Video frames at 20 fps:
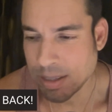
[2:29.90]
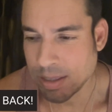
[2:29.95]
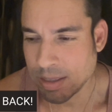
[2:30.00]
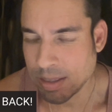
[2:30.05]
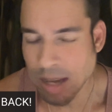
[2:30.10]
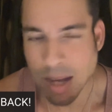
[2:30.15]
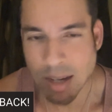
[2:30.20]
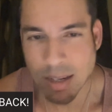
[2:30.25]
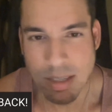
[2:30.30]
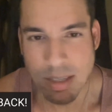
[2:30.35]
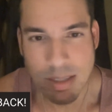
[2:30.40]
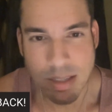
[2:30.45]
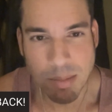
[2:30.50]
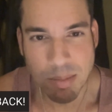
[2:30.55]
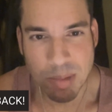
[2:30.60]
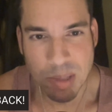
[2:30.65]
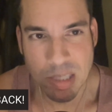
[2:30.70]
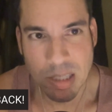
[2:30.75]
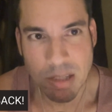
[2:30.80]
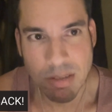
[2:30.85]
Yanez, I
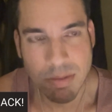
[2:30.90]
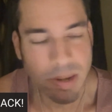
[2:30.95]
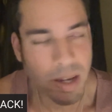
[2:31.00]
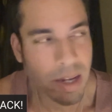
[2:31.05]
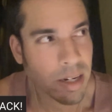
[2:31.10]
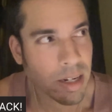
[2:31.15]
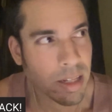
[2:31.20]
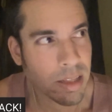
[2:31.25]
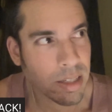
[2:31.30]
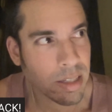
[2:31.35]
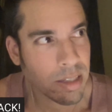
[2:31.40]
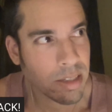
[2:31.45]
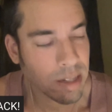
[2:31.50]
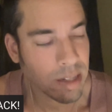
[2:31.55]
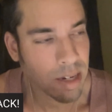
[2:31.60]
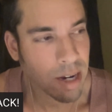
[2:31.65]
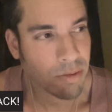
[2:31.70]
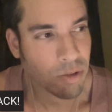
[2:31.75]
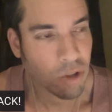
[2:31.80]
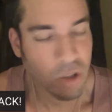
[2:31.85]
believe. And I think he
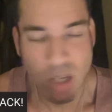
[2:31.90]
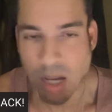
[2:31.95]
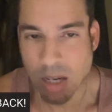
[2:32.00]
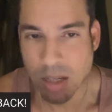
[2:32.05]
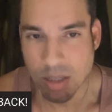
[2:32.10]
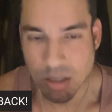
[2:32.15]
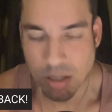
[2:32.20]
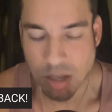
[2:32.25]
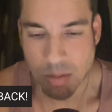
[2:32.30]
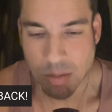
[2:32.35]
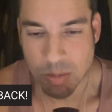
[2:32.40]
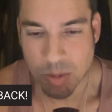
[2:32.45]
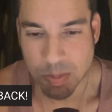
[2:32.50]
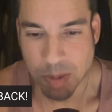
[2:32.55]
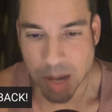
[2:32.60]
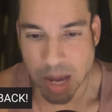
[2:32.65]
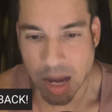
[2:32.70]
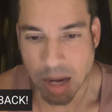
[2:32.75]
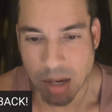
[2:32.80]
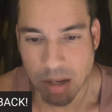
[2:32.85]
said after Yanez comes
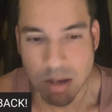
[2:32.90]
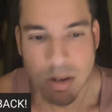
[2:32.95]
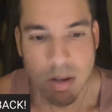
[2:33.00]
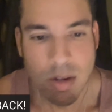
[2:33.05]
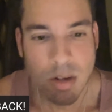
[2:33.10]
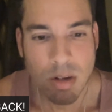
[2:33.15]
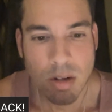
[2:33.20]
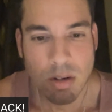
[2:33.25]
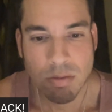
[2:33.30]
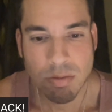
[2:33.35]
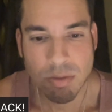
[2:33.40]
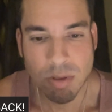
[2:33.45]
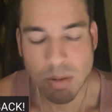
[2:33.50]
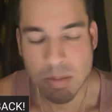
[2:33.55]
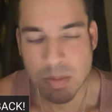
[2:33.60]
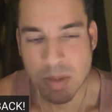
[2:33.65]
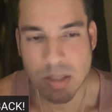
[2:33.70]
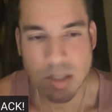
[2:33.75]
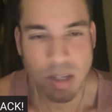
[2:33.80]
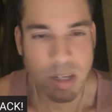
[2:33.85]
back
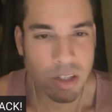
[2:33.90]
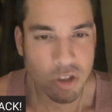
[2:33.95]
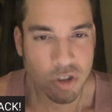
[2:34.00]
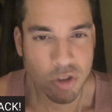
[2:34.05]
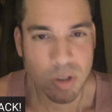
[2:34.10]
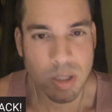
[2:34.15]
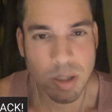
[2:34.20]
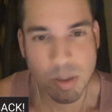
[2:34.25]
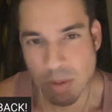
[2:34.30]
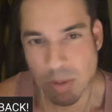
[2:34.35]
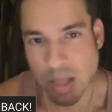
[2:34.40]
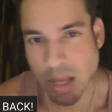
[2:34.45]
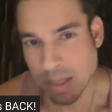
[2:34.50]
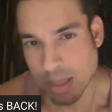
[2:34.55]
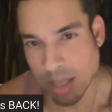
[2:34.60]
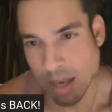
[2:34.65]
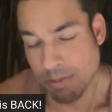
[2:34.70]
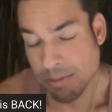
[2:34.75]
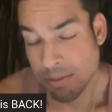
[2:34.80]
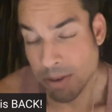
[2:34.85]
from his injury, he would
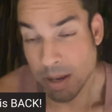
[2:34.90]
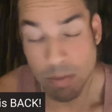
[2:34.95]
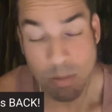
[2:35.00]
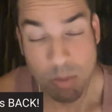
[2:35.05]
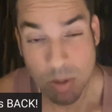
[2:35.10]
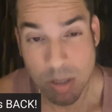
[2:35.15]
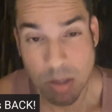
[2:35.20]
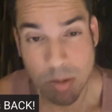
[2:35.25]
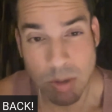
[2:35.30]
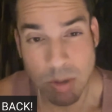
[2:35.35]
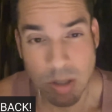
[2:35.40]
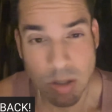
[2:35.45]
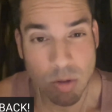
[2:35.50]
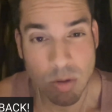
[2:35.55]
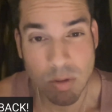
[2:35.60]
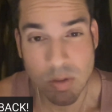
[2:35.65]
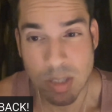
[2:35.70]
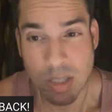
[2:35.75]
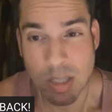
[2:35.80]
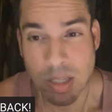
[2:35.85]
like that fight. We'll see what the
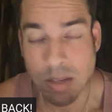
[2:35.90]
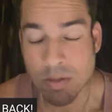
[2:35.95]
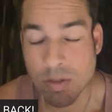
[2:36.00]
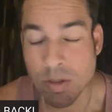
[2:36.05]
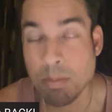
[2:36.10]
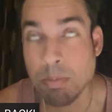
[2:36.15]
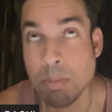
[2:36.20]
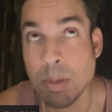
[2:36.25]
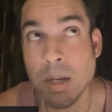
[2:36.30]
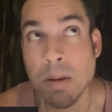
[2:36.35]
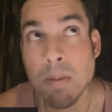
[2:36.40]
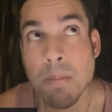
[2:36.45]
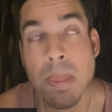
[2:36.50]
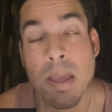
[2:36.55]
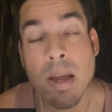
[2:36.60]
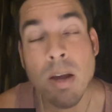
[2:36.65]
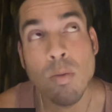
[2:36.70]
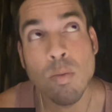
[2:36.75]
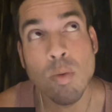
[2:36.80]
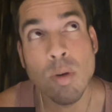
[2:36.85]
UFC gives him. But
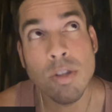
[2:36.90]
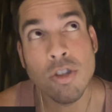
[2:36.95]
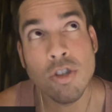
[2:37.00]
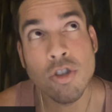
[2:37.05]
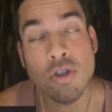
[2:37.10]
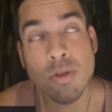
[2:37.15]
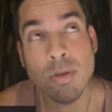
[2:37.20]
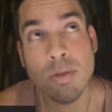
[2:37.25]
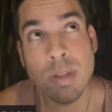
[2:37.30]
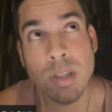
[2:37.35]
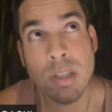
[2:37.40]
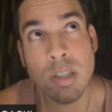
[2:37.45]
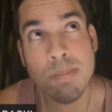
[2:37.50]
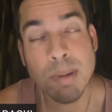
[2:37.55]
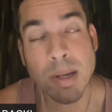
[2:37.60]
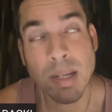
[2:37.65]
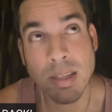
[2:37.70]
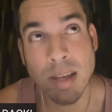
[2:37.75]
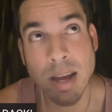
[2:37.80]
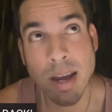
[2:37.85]
what's truly
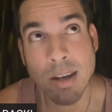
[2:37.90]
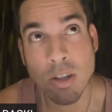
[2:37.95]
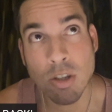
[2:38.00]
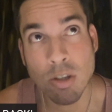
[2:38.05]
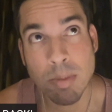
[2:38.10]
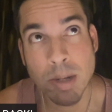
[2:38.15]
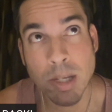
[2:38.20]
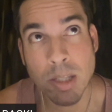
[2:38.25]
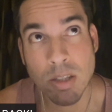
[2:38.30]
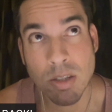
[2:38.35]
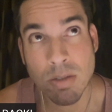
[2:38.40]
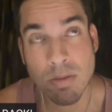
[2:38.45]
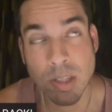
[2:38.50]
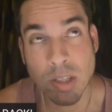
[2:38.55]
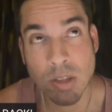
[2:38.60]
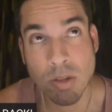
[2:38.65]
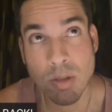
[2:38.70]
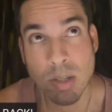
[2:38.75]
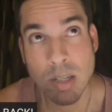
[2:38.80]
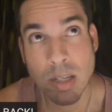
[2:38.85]
spectacular about this
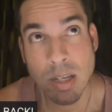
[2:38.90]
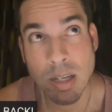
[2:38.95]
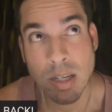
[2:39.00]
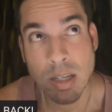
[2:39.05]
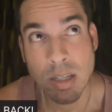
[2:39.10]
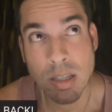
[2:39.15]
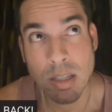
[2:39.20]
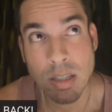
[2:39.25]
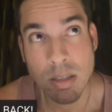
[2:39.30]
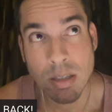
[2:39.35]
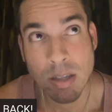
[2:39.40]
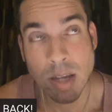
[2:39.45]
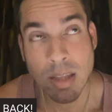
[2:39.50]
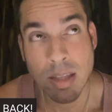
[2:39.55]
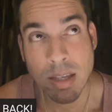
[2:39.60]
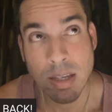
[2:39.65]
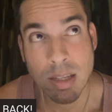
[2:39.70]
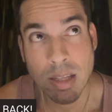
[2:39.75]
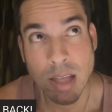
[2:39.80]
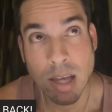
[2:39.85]
victory is I
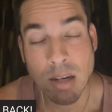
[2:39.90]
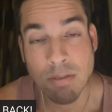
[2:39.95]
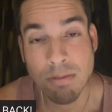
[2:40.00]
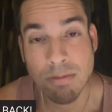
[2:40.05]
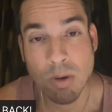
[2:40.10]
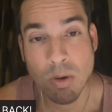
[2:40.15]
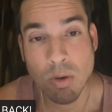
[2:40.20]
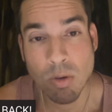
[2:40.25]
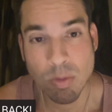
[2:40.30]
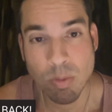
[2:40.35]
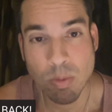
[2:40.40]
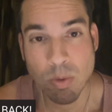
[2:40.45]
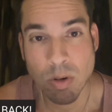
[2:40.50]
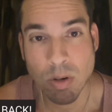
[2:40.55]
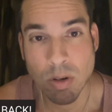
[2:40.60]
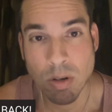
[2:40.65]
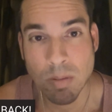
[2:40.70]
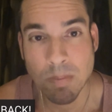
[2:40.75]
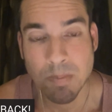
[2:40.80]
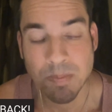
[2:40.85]
think a lot of folks
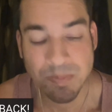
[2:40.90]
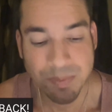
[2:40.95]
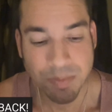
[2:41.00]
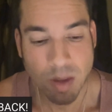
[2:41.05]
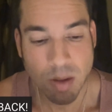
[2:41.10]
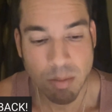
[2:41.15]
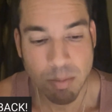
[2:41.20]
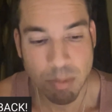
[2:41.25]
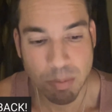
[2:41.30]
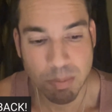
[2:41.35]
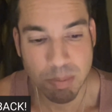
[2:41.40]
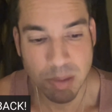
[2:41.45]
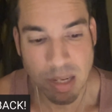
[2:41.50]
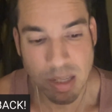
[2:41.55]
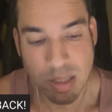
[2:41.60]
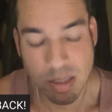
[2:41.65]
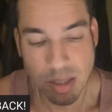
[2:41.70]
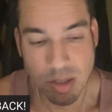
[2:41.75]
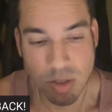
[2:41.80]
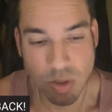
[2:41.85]
were
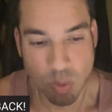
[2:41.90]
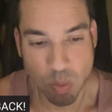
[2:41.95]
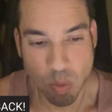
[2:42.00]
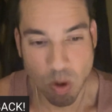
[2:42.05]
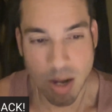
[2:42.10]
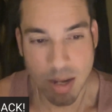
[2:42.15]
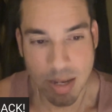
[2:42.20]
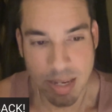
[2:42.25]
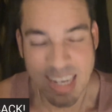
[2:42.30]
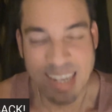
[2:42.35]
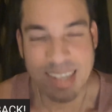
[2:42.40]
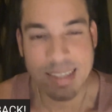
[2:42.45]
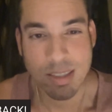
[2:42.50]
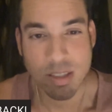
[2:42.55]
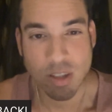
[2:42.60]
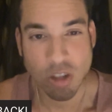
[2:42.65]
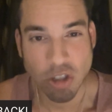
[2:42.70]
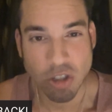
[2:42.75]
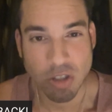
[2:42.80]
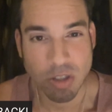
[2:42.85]
perplexed as to why he got
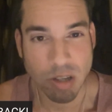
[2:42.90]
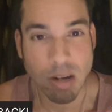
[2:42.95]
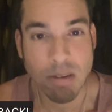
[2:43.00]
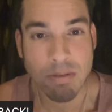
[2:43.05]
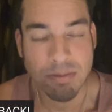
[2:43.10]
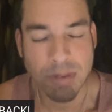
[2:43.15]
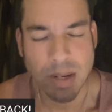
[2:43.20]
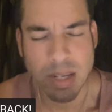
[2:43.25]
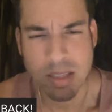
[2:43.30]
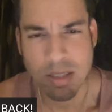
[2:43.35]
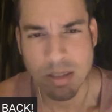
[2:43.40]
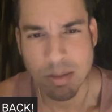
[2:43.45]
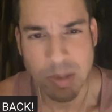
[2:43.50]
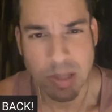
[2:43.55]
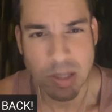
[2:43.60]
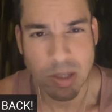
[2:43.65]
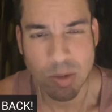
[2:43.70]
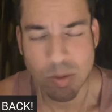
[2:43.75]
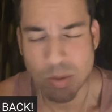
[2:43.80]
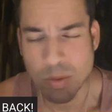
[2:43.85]
such a tough fight.
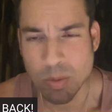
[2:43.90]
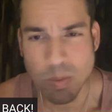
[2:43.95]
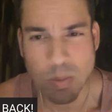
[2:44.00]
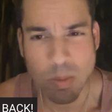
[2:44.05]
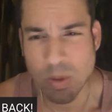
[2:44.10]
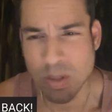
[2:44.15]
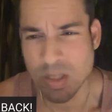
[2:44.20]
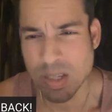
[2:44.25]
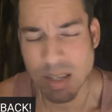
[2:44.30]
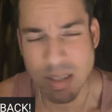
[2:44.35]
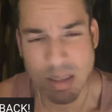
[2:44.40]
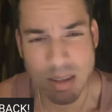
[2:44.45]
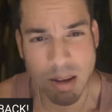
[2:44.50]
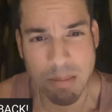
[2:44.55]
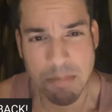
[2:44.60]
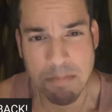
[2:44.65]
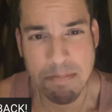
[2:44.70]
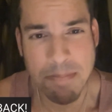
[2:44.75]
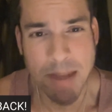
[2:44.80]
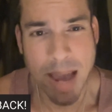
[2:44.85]
Somebody who was on
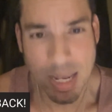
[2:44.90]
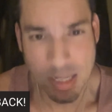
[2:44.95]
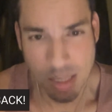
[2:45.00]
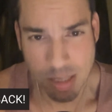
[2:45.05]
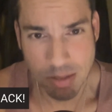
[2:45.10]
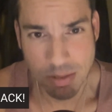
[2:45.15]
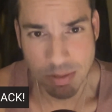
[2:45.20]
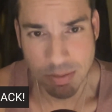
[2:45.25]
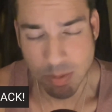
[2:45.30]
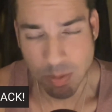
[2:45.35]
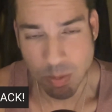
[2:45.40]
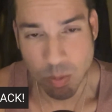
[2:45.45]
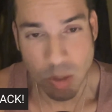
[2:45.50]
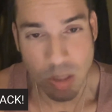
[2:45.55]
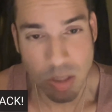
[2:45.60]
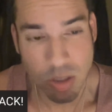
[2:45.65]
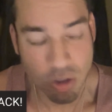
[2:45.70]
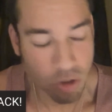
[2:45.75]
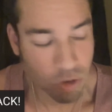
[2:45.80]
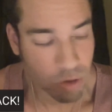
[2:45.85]
a massive
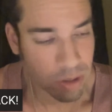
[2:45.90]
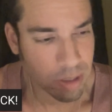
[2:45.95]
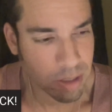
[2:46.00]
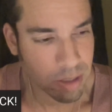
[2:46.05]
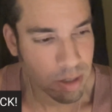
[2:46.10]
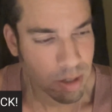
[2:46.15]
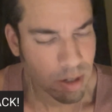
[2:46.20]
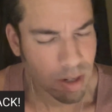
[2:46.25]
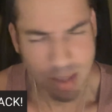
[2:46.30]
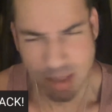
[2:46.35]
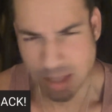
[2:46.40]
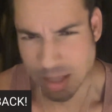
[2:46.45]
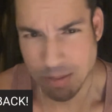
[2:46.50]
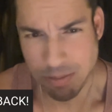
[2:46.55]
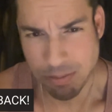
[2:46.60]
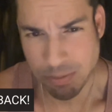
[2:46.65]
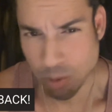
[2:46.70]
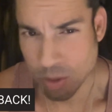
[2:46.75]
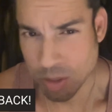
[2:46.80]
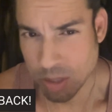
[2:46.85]
win streak. I think a
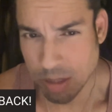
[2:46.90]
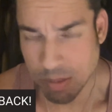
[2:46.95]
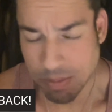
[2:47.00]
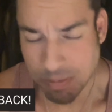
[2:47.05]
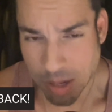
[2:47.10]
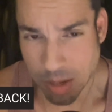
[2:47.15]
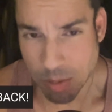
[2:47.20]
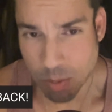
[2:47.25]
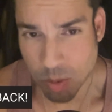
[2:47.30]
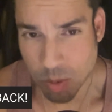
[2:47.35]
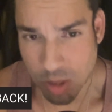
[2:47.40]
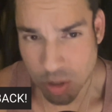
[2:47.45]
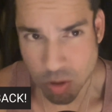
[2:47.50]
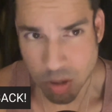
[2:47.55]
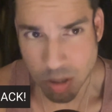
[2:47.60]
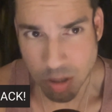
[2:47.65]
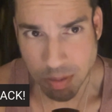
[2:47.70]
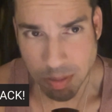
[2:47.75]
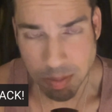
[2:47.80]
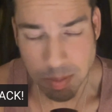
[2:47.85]
14-fight win
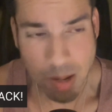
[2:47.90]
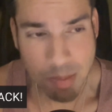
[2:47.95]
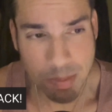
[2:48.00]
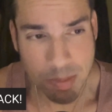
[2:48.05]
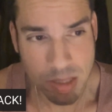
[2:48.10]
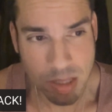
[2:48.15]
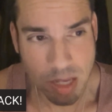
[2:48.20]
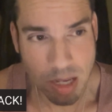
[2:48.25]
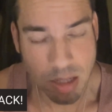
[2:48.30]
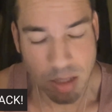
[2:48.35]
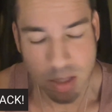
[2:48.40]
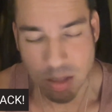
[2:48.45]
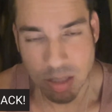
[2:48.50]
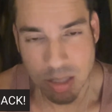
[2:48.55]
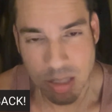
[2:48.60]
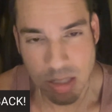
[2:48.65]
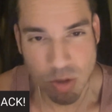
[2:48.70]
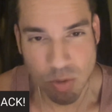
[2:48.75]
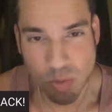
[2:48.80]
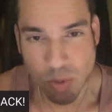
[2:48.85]
streak, if I'm not mistaken. At
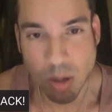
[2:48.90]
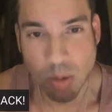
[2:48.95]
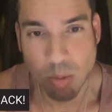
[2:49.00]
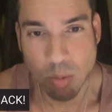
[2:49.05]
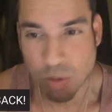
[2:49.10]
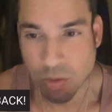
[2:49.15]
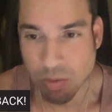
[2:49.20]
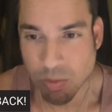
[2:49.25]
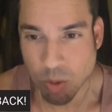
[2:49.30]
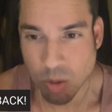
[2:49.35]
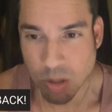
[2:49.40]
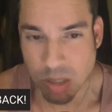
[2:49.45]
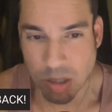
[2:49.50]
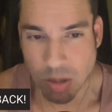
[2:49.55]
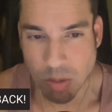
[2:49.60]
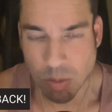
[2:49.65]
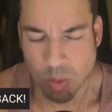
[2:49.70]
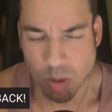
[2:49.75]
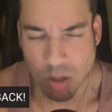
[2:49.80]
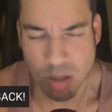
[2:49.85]
least his record was
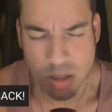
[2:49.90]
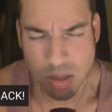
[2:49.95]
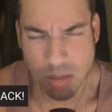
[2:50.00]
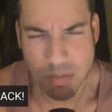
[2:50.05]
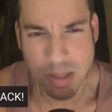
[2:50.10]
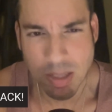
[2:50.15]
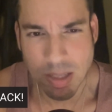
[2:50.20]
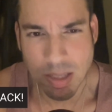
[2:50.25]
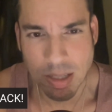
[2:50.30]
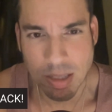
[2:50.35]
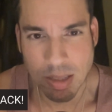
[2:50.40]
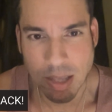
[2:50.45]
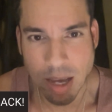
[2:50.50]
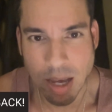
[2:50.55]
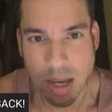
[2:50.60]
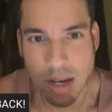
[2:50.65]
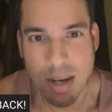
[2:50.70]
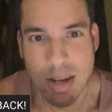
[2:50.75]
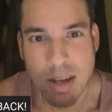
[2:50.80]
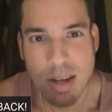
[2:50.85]
14-1, something like
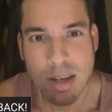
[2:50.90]
that.